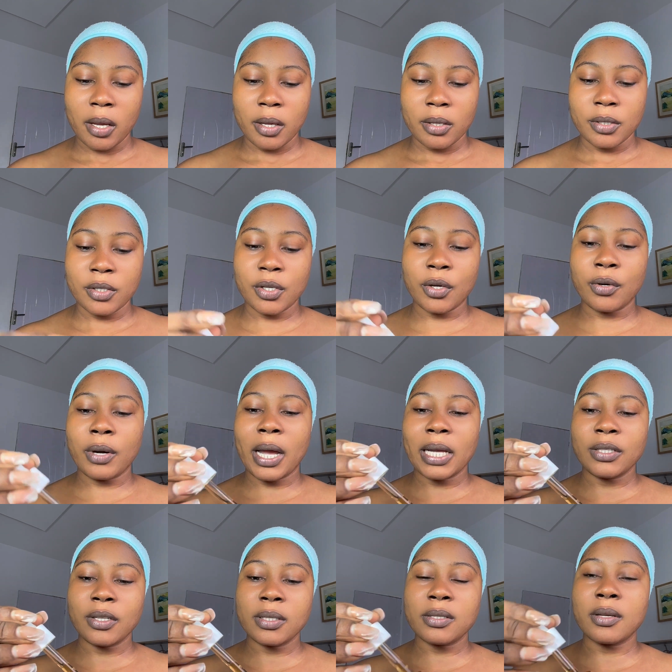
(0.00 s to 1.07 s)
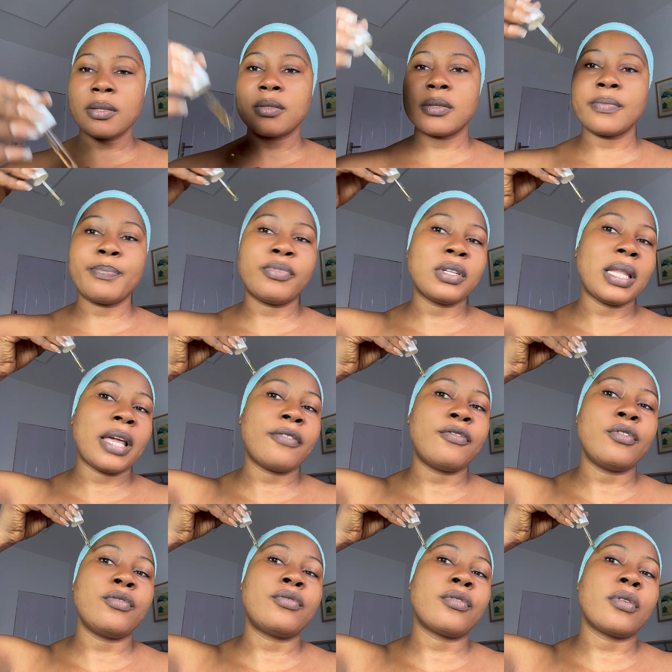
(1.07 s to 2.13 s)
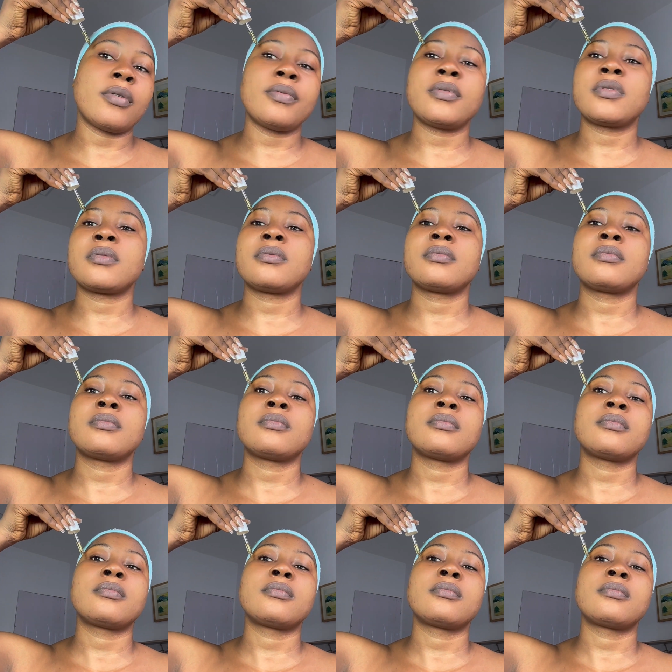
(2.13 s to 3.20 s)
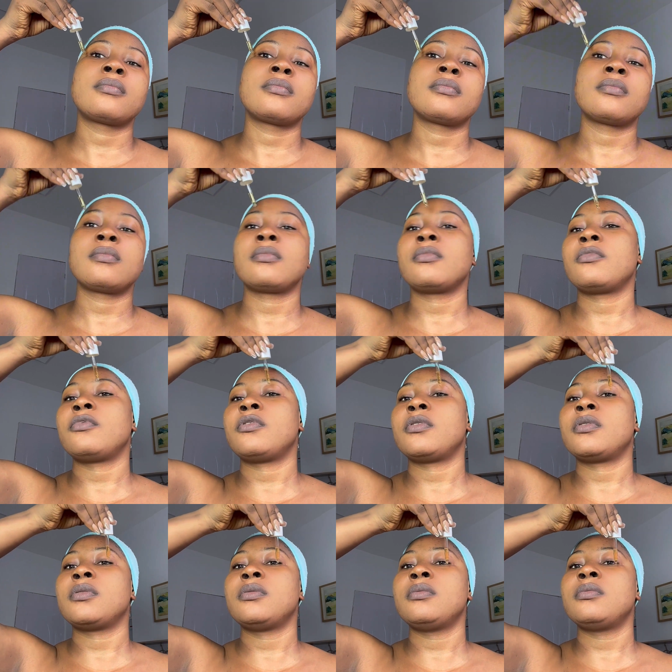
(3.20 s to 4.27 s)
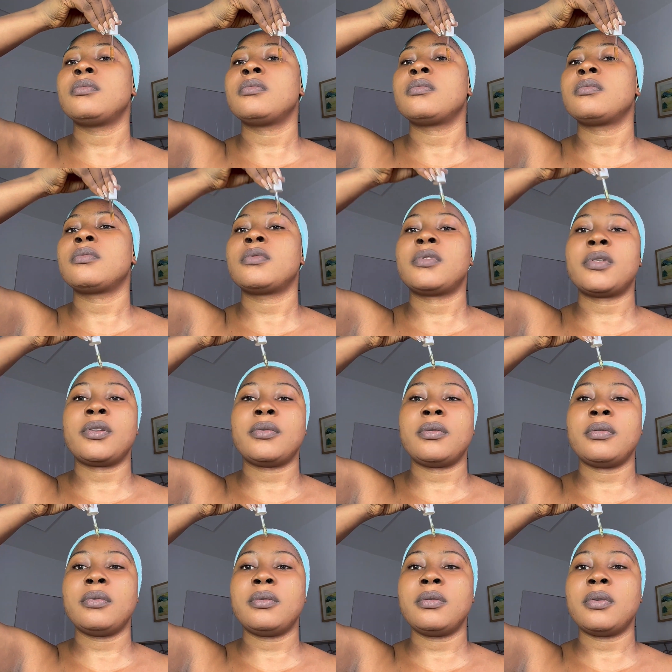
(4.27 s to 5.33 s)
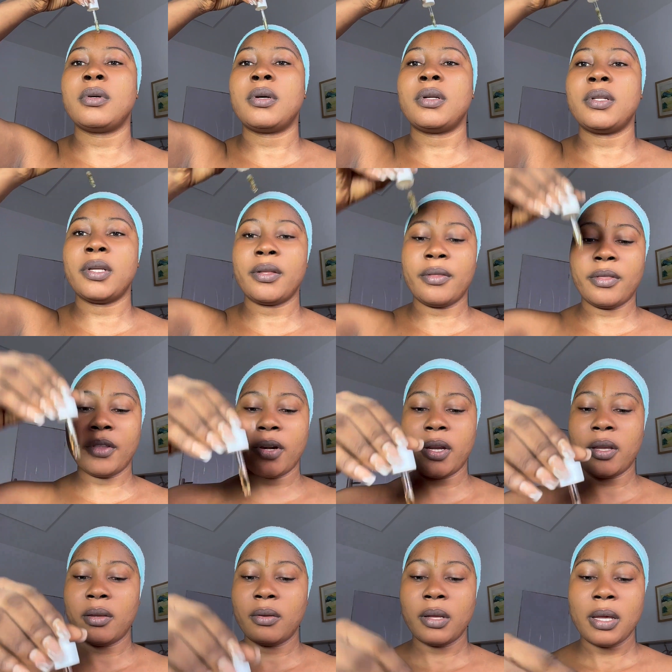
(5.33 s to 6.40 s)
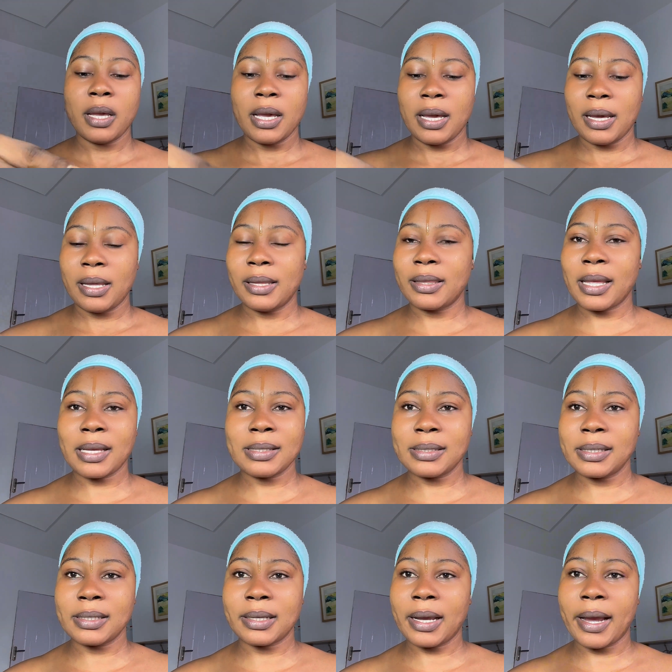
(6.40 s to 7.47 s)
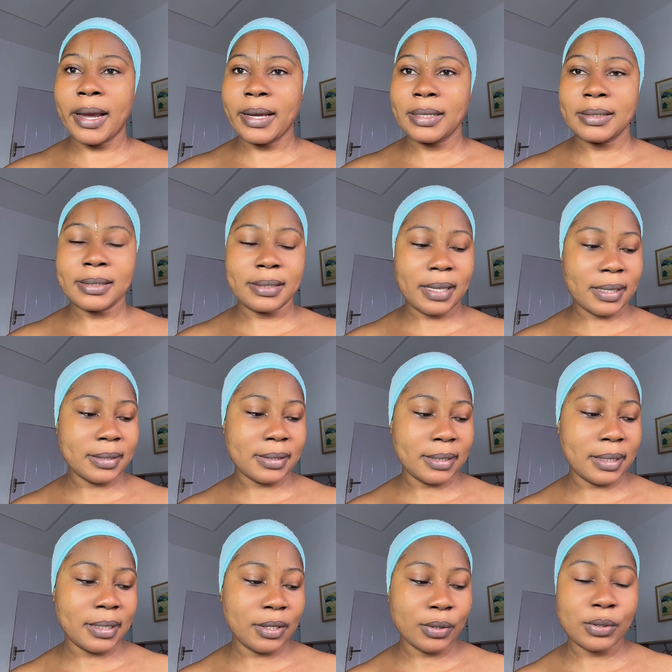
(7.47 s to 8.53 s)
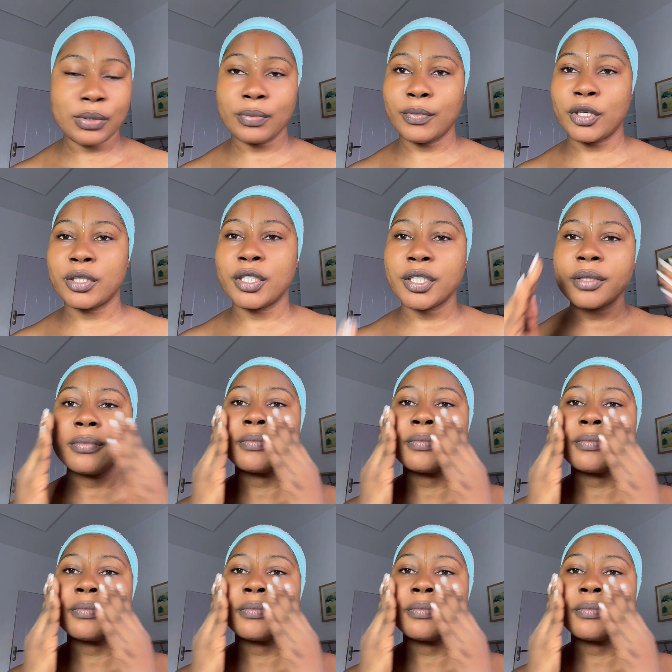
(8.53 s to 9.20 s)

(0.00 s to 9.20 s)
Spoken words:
So I just going to put like few drops, 1, 2, and then 3. That's it, guys. That's it, not too much.